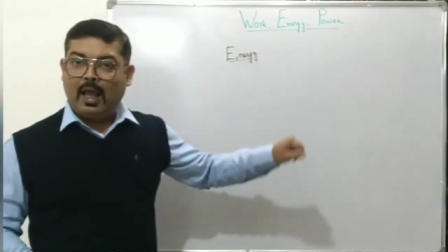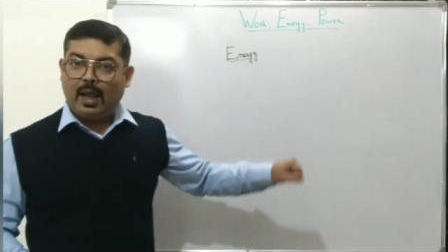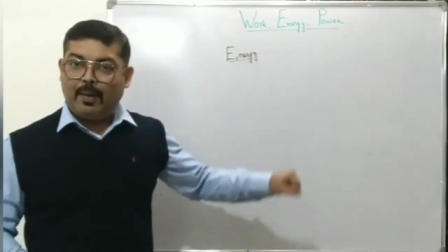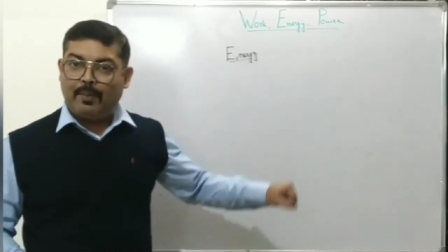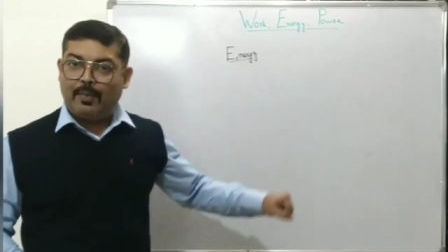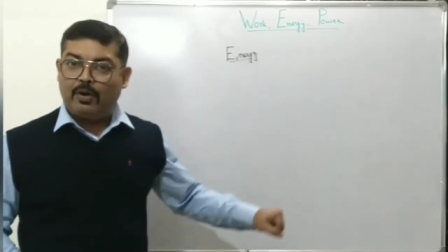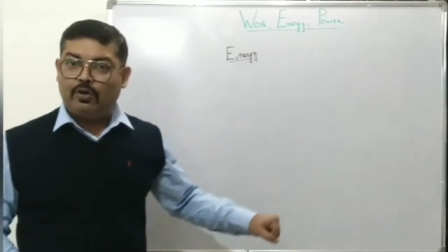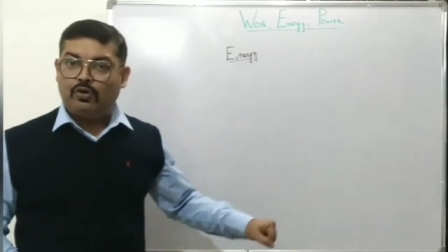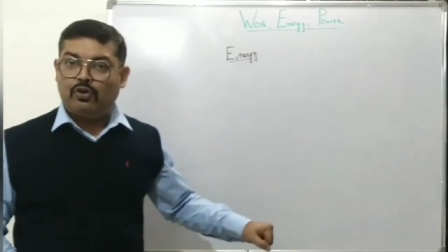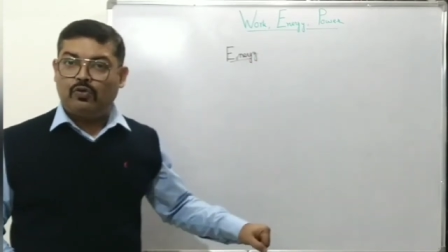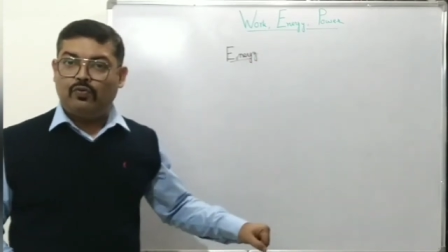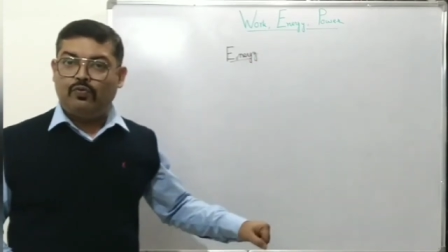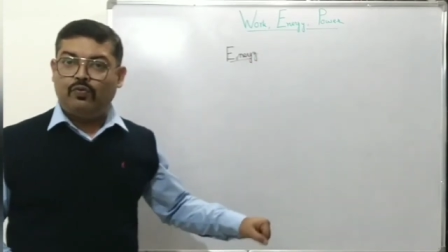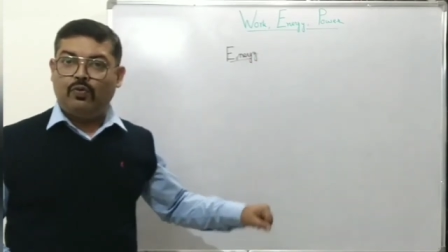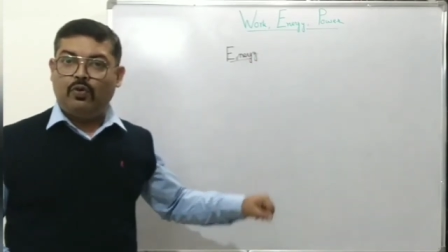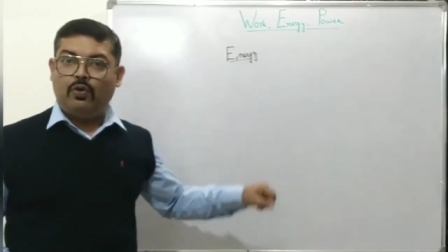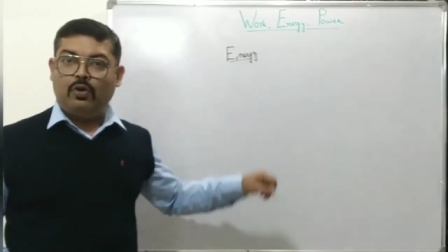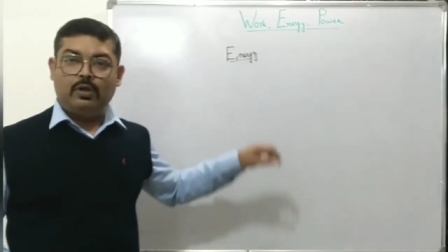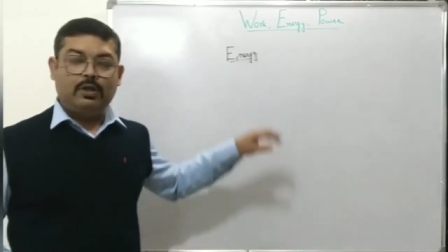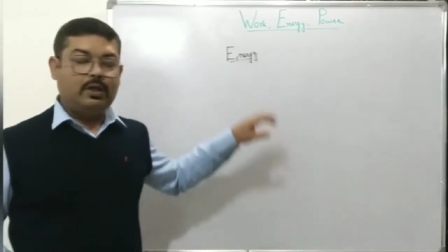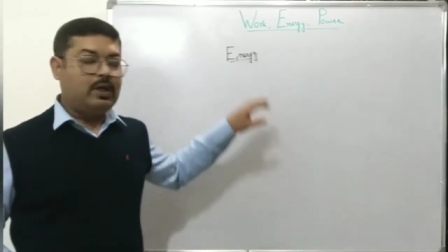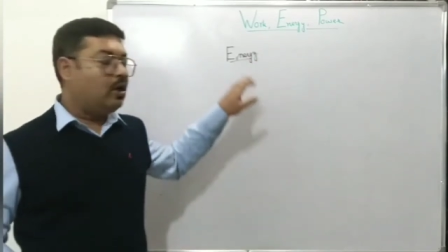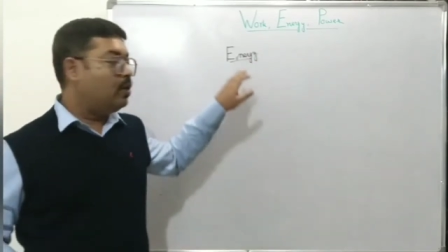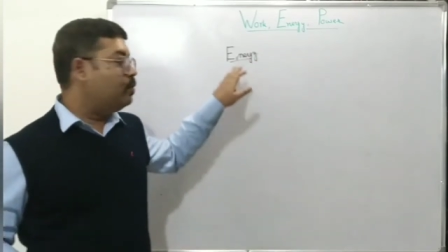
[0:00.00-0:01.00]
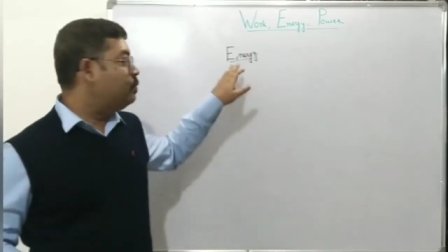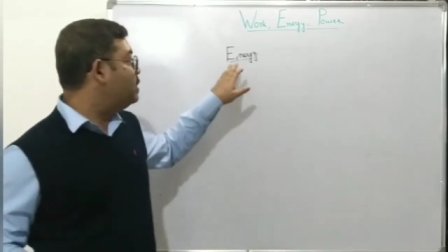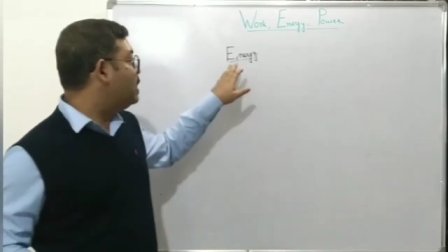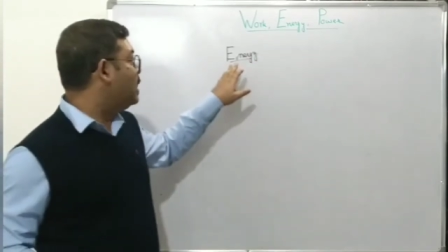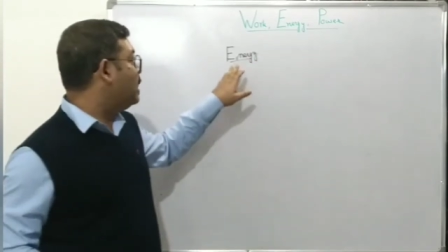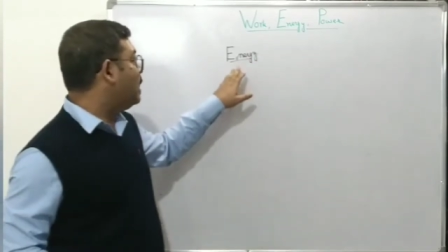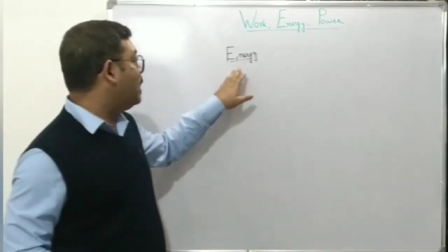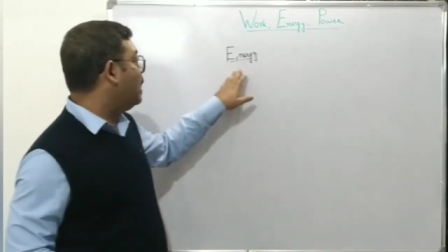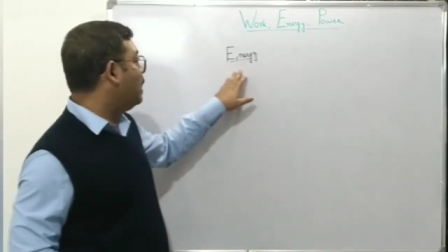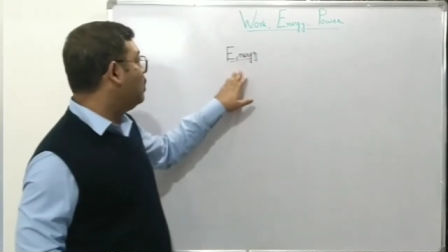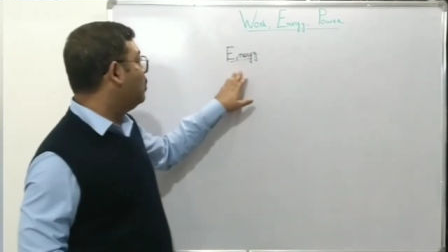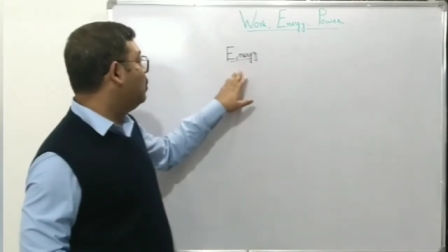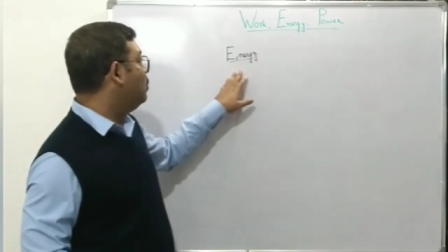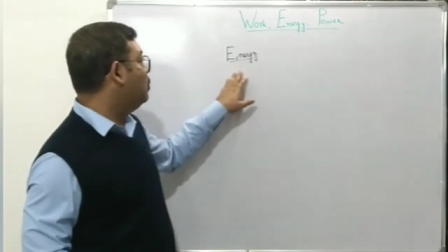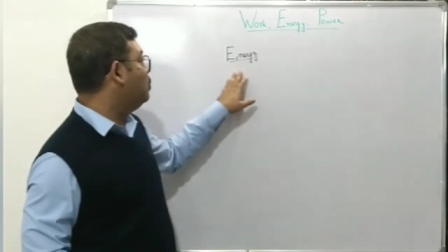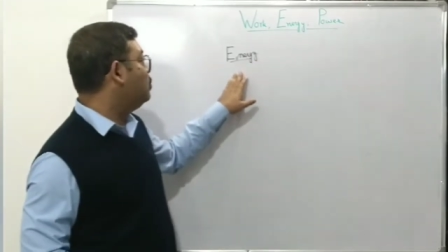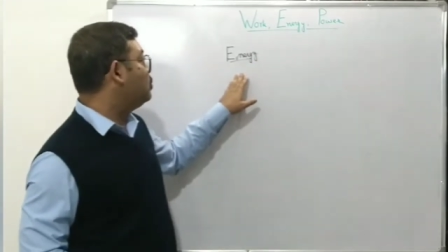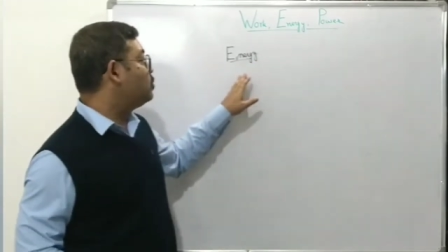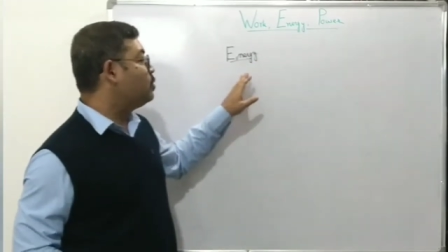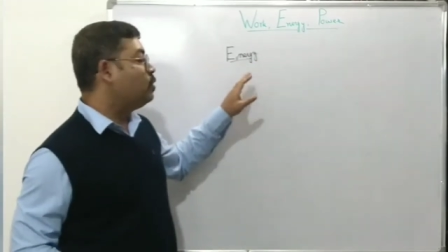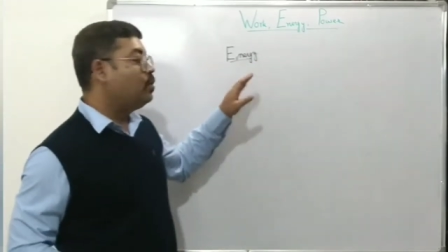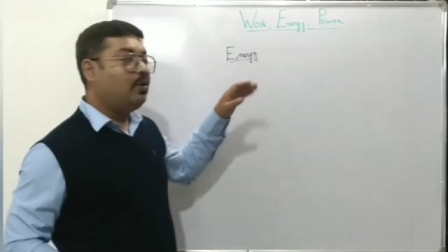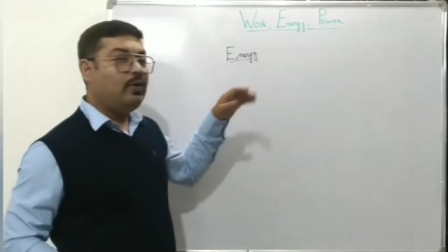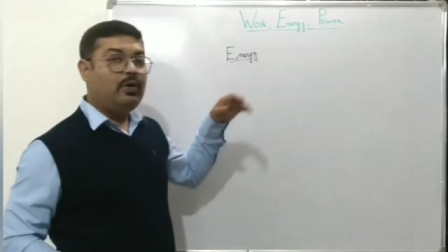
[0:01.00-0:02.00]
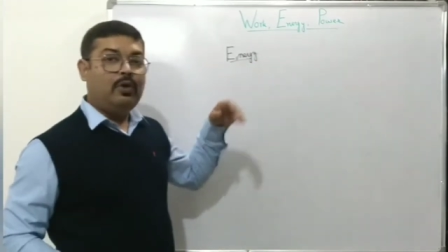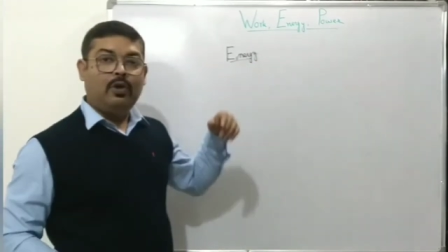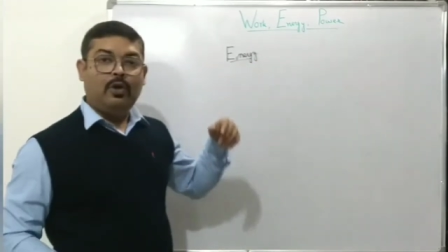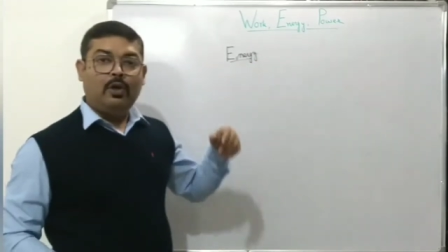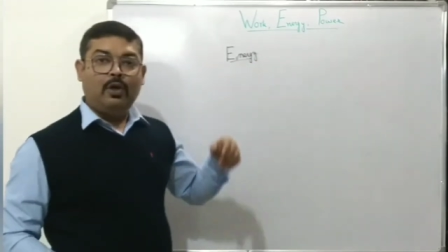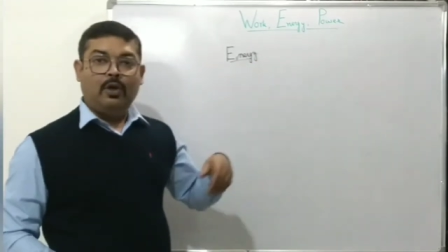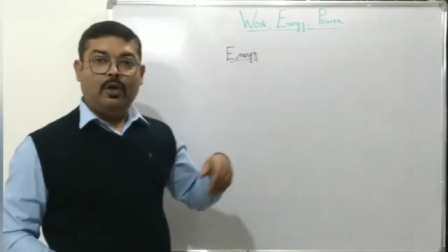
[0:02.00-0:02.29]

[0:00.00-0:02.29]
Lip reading: amount of work the object can do. So